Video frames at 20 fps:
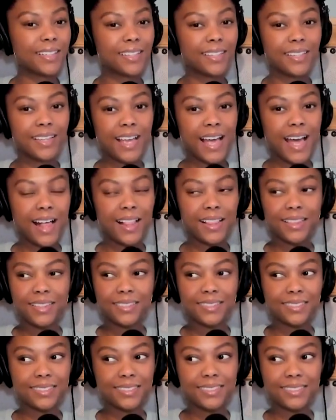gal,
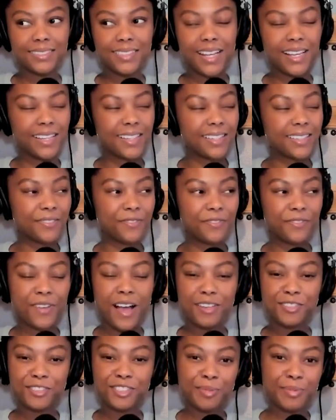like
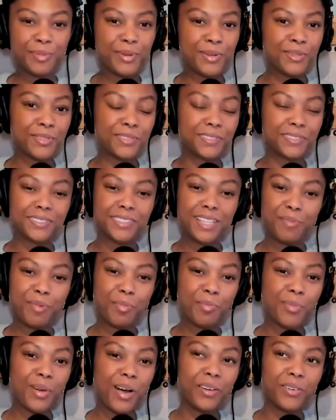fashionable. I'm a
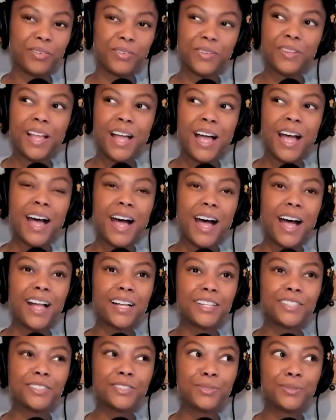model. I
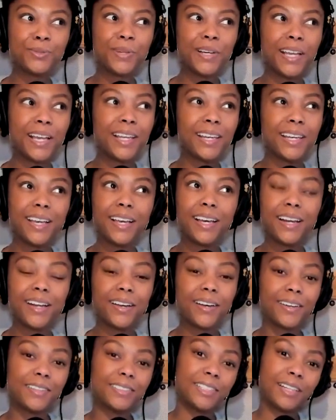could do any kind of
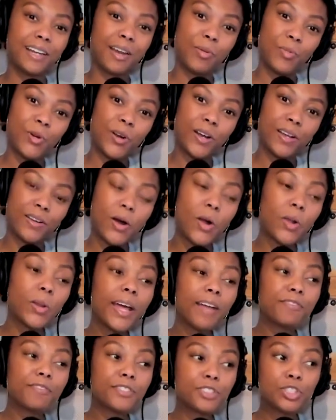content I want. All I
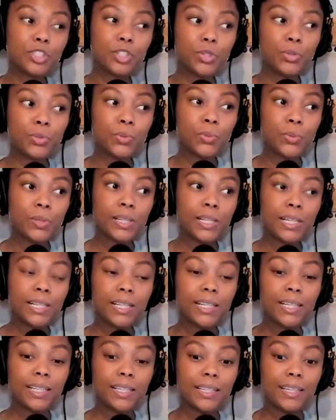have to do
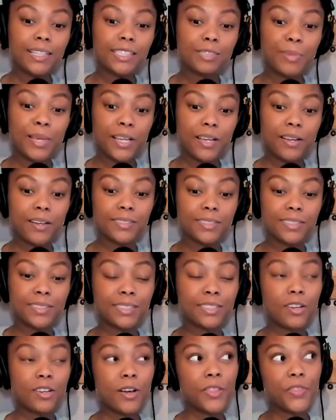is make content
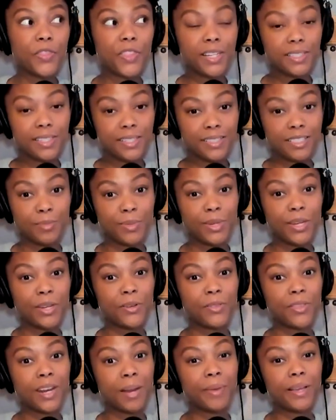that's authentic to me or
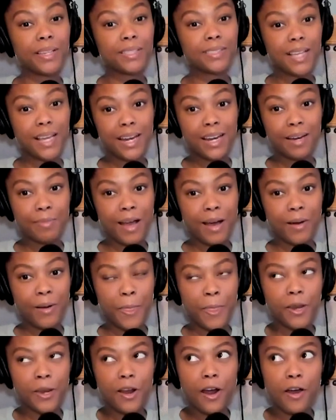that I'm excited about,
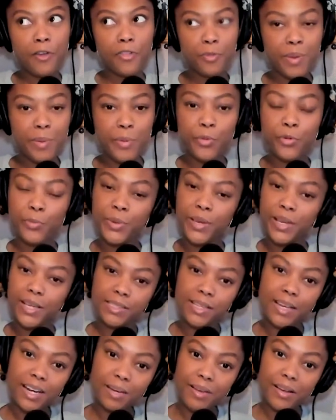and then other people will be
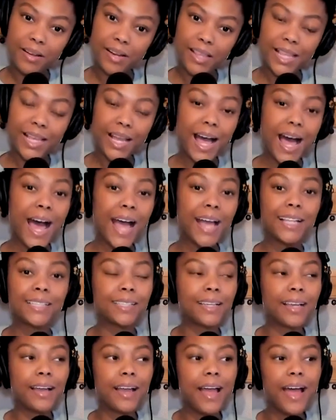excited about it. Like, it's
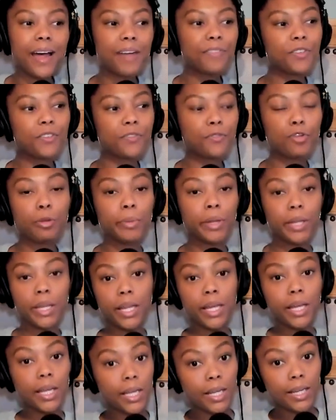like I have the
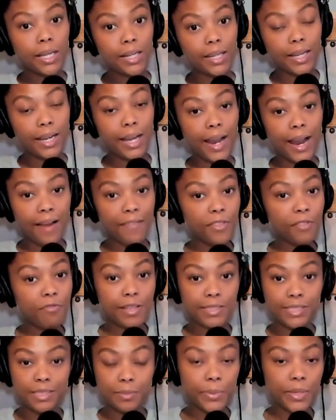formula, like I have the
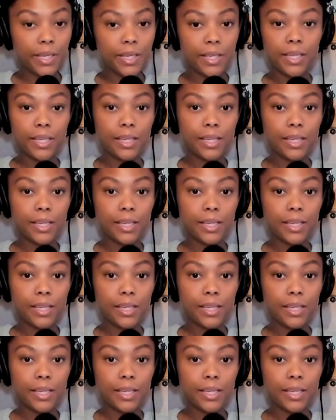recipe,